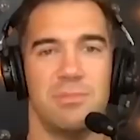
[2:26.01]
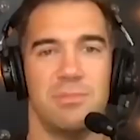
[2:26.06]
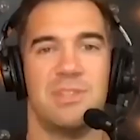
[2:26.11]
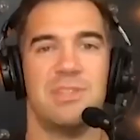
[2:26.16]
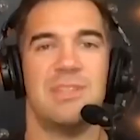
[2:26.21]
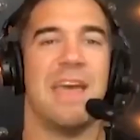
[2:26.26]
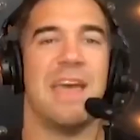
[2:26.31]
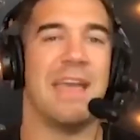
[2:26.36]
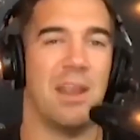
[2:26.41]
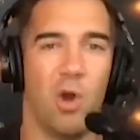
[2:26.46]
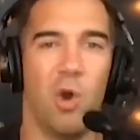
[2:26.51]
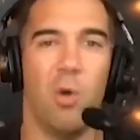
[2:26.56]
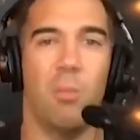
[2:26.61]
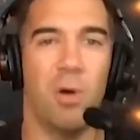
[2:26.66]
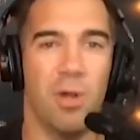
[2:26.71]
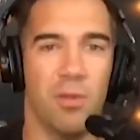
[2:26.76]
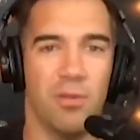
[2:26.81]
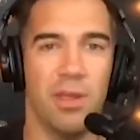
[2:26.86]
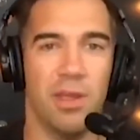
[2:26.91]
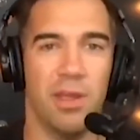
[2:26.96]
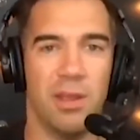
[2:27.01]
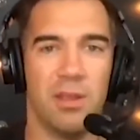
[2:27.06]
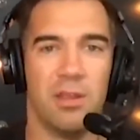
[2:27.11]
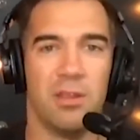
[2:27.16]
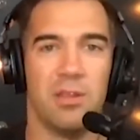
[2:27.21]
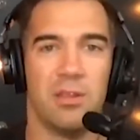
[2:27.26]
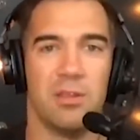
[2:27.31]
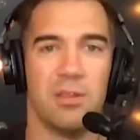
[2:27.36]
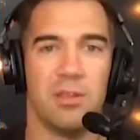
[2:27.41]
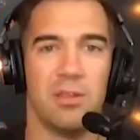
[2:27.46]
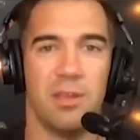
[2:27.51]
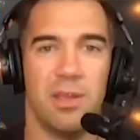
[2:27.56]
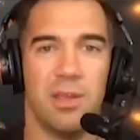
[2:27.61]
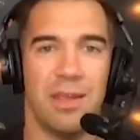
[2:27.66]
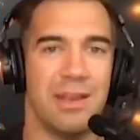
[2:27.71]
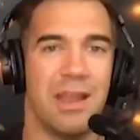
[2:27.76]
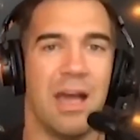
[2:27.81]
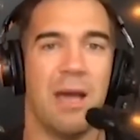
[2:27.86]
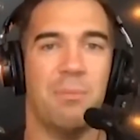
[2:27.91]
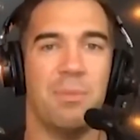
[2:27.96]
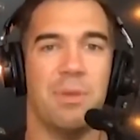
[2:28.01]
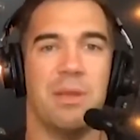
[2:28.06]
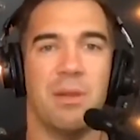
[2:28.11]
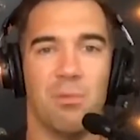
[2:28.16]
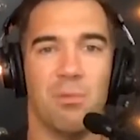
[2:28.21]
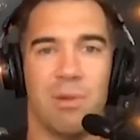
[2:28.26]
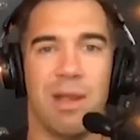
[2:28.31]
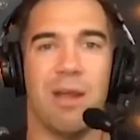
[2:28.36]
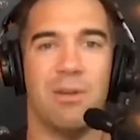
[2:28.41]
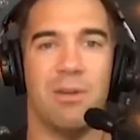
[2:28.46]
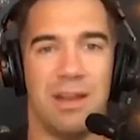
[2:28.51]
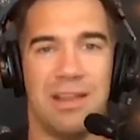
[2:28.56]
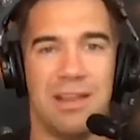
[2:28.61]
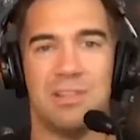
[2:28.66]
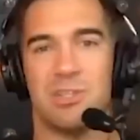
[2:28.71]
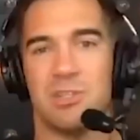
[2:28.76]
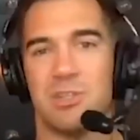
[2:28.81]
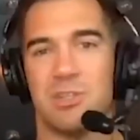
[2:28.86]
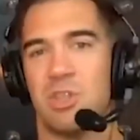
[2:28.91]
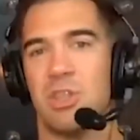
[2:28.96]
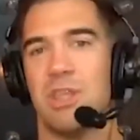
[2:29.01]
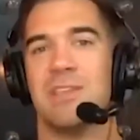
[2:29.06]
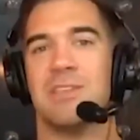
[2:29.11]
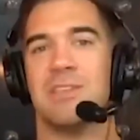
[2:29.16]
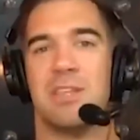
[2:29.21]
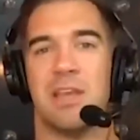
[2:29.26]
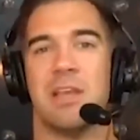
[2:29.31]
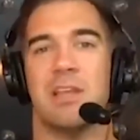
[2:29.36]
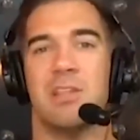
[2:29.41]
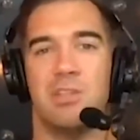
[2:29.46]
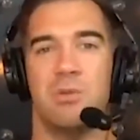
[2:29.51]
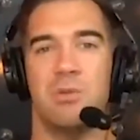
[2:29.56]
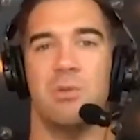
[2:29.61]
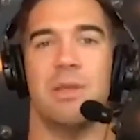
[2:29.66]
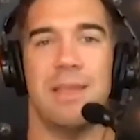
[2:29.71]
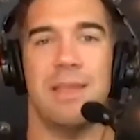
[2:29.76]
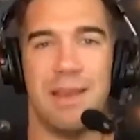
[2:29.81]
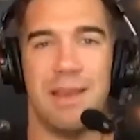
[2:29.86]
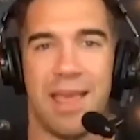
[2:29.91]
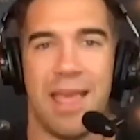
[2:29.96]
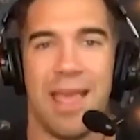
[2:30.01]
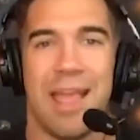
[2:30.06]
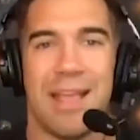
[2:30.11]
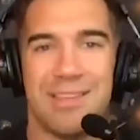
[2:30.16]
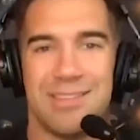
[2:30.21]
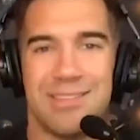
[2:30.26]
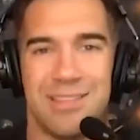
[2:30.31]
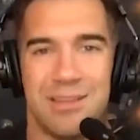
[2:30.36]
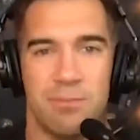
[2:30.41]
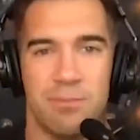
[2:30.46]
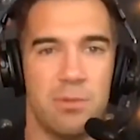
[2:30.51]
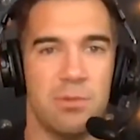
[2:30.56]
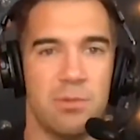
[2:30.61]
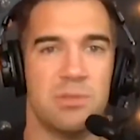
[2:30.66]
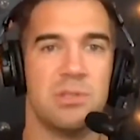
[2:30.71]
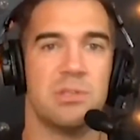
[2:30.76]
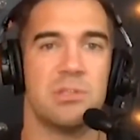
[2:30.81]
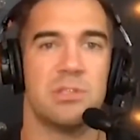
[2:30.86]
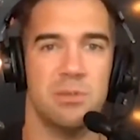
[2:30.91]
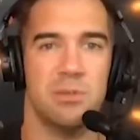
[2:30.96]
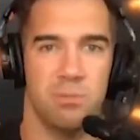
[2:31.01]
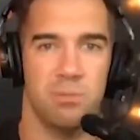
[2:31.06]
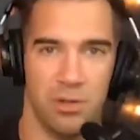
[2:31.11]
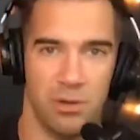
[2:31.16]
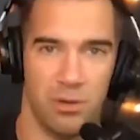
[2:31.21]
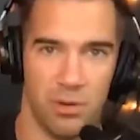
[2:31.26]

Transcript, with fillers: staying at home all day and not being around it? Is there things that they could do to enhance the immune system